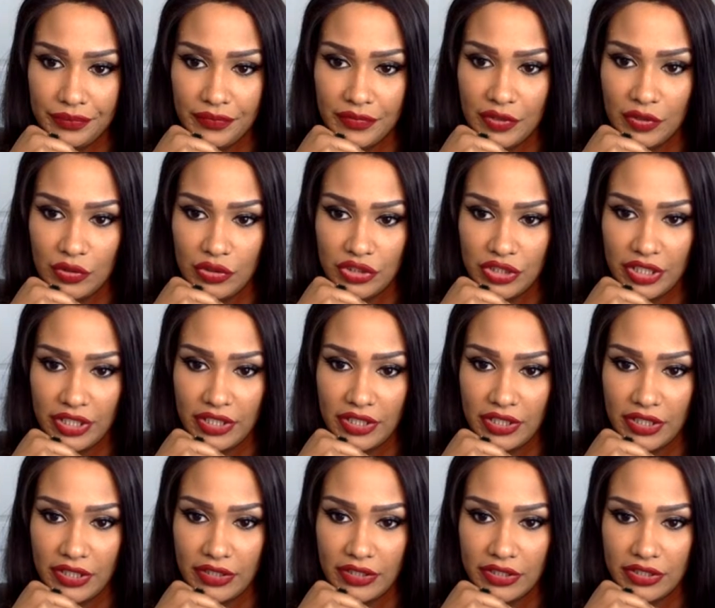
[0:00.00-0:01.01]
No shade,
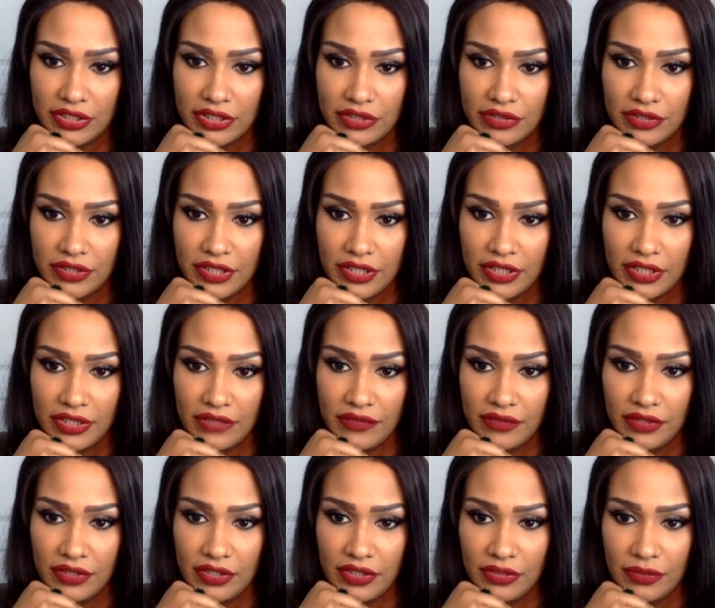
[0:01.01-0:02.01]
hilarious here. Not
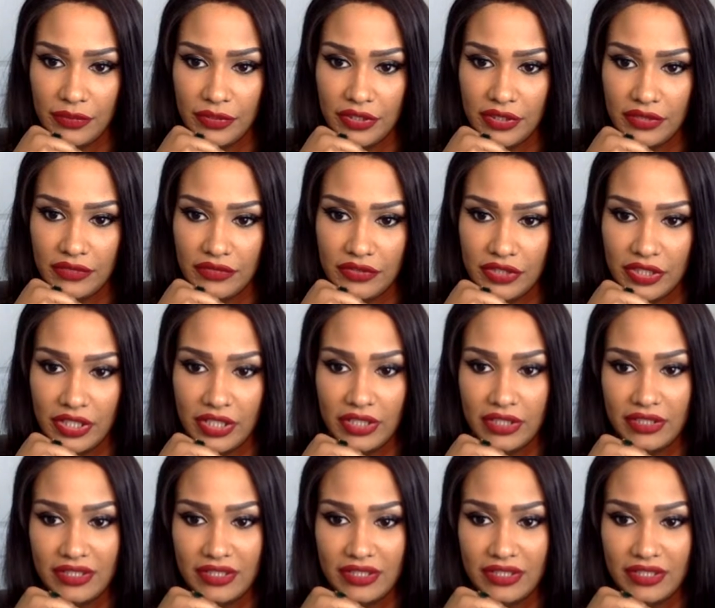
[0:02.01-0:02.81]
even a little bit of shade.